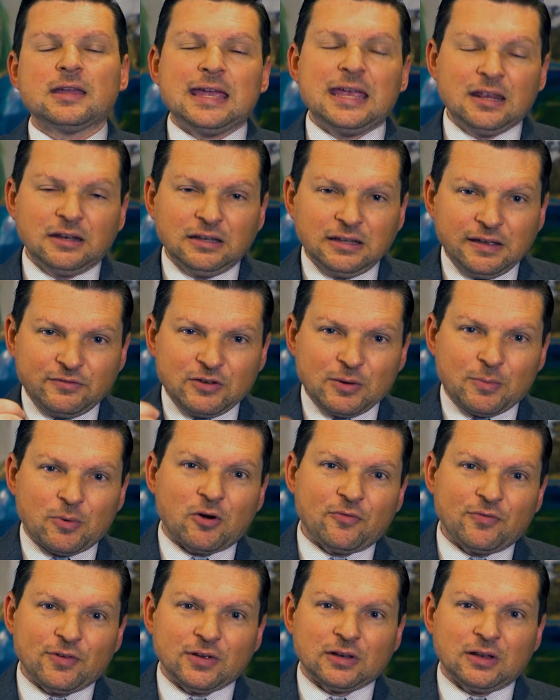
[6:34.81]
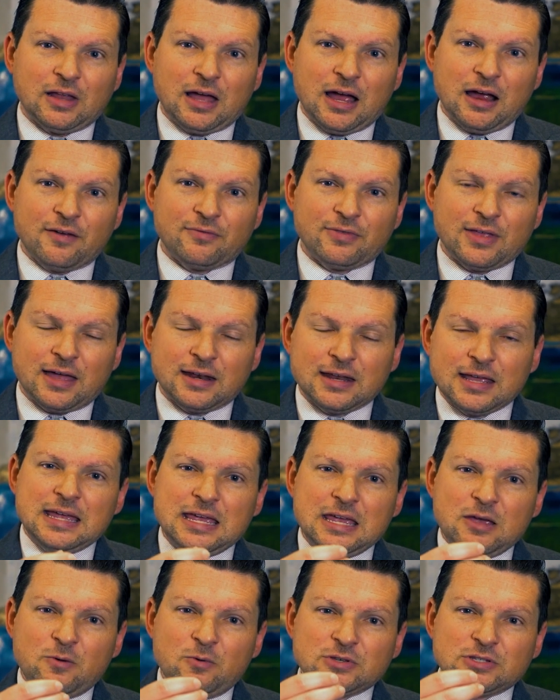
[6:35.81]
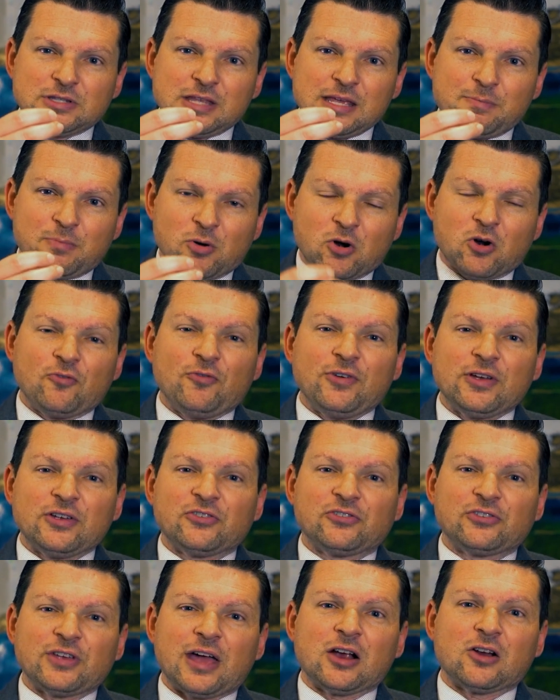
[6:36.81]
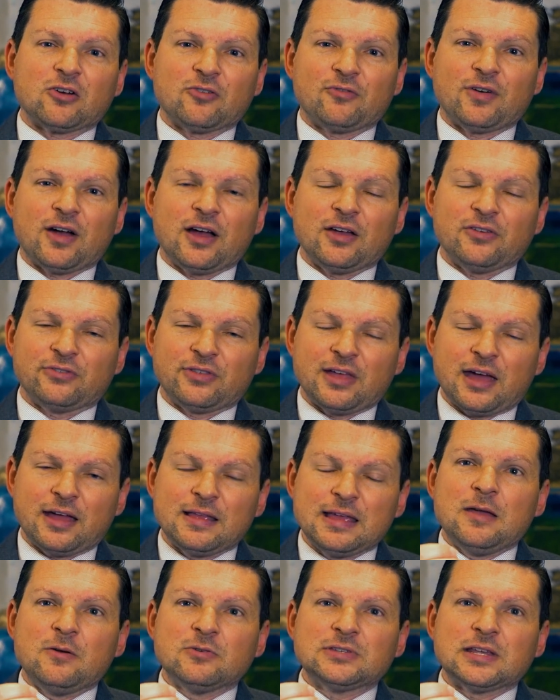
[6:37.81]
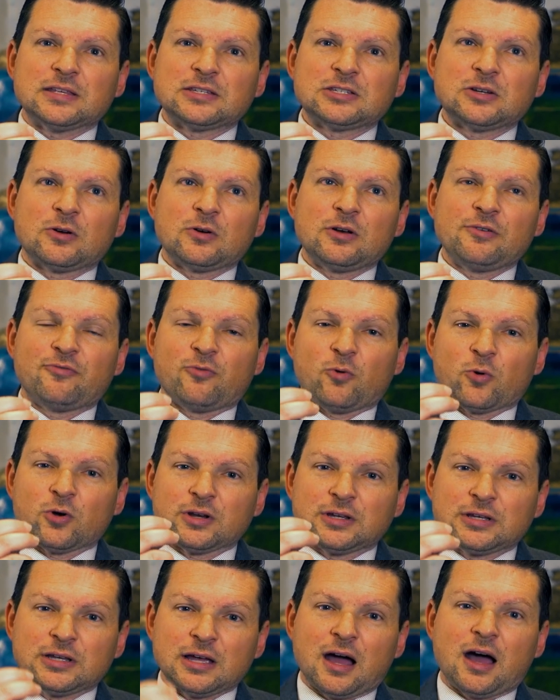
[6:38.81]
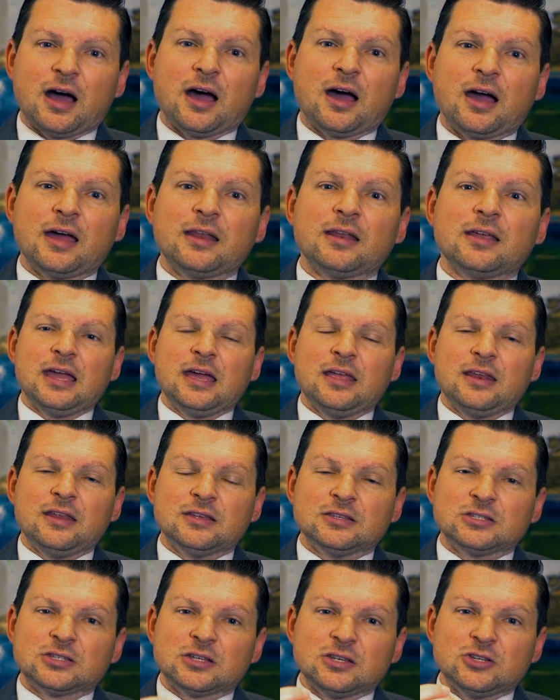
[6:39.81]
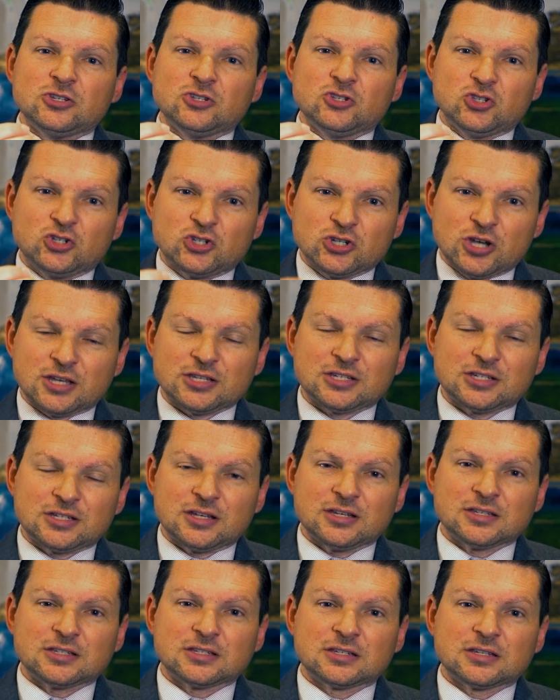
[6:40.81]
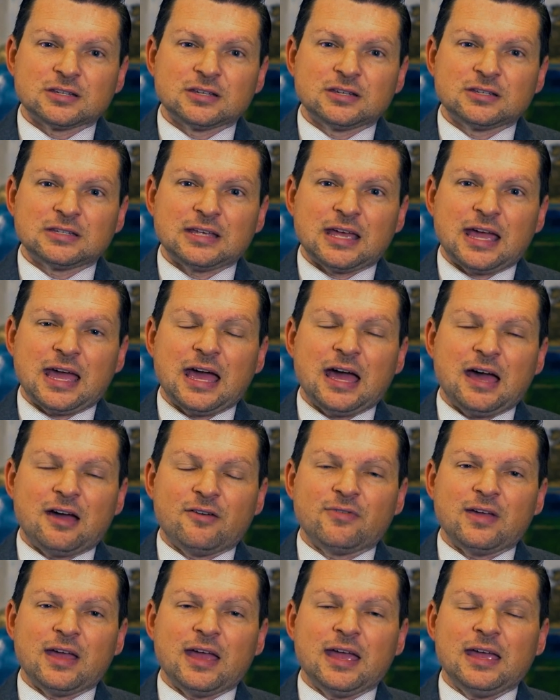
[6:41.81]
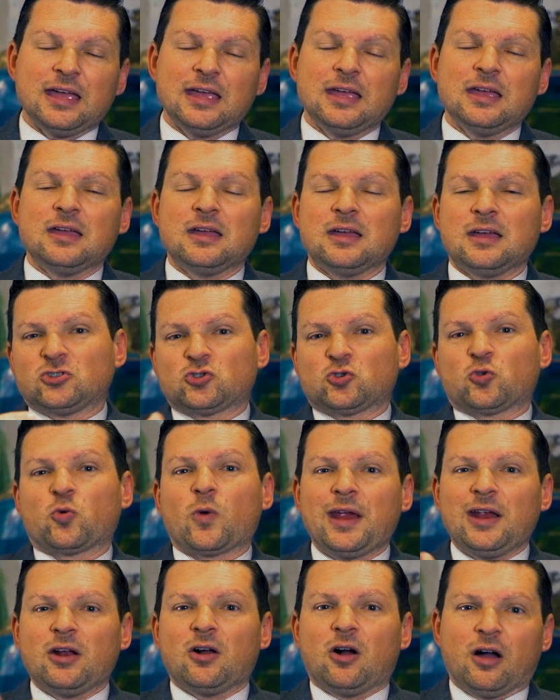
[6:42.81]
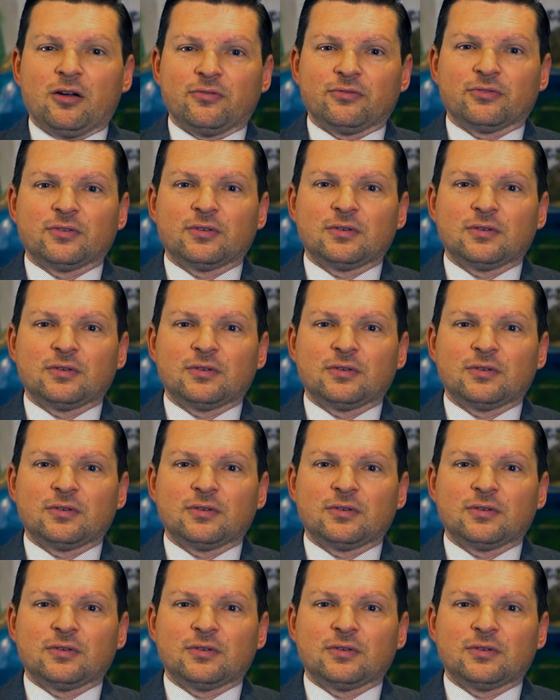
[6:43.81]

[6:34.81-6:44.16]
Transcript: he lived a perfect life, that he was the perfect sacrifice, that it was necessary for God in his justice to have a trade-off,